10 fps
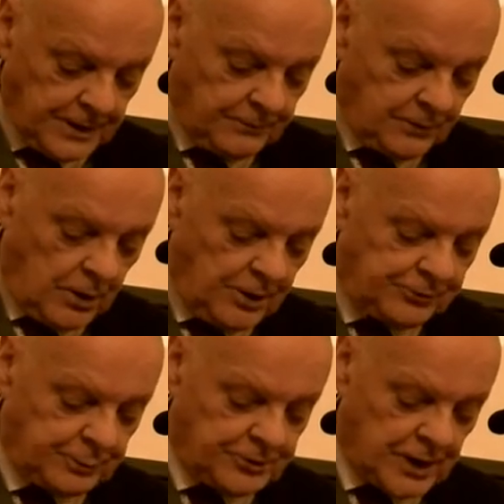And the
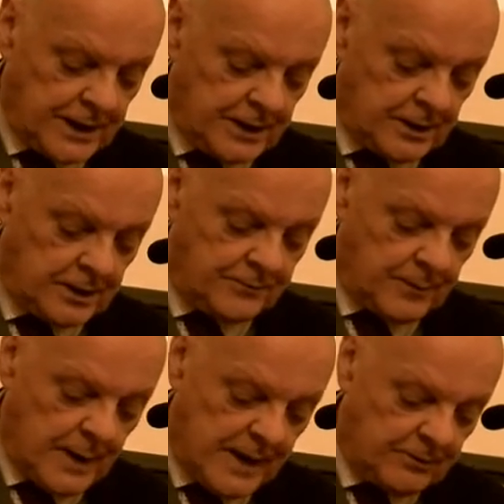voice which I heard
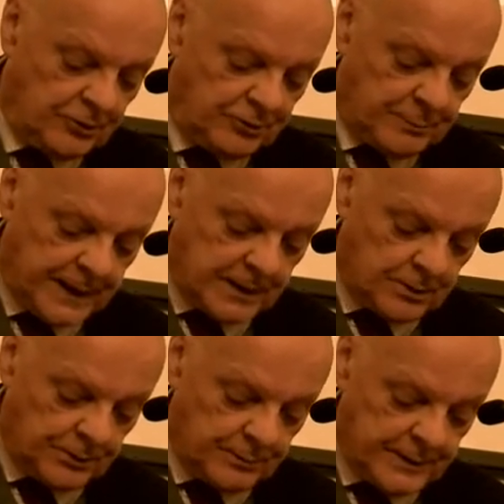from heaven spake
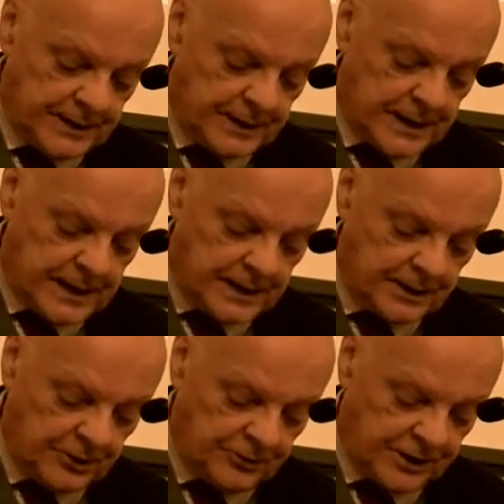unto me
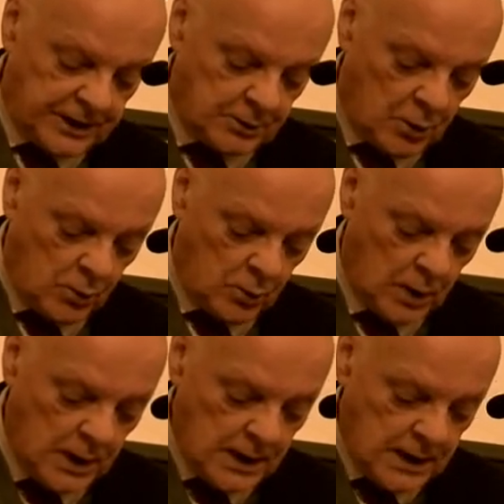again and said,
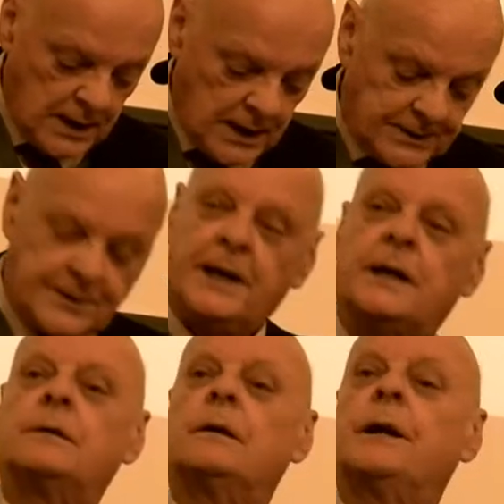go and
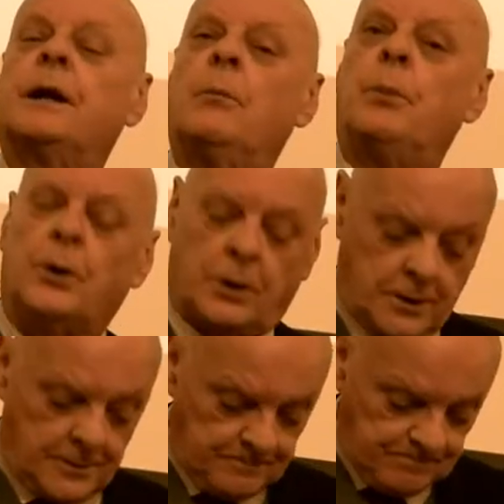take the little
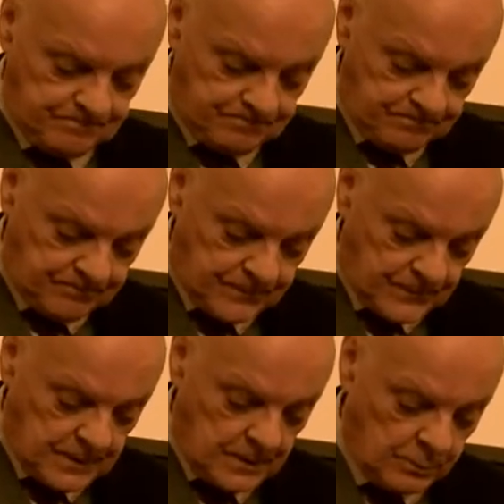book
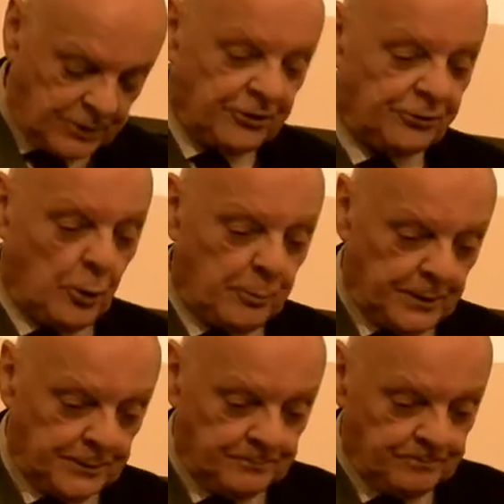which is
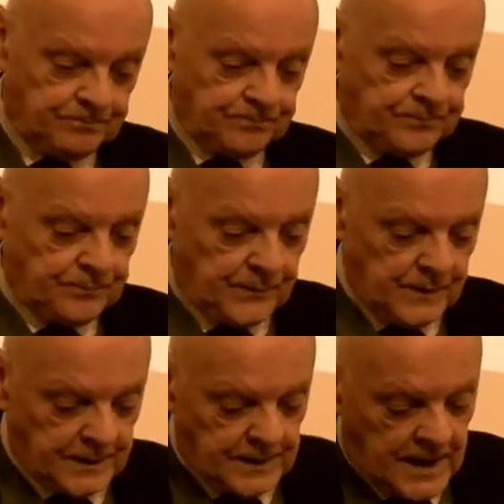open
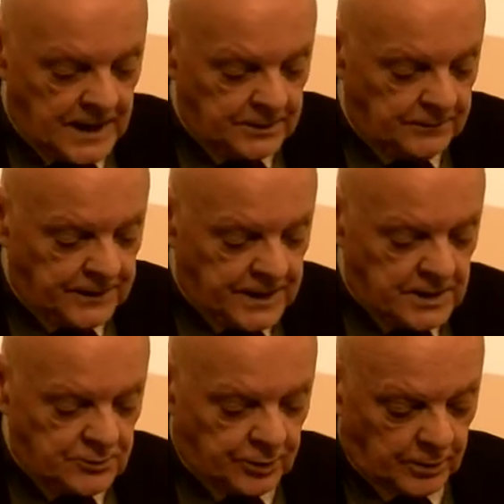in the hand of the
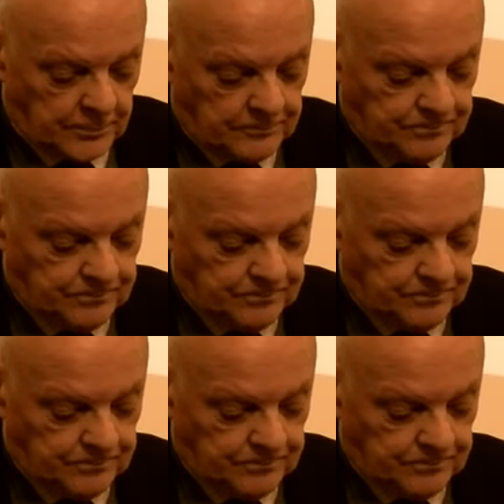angel,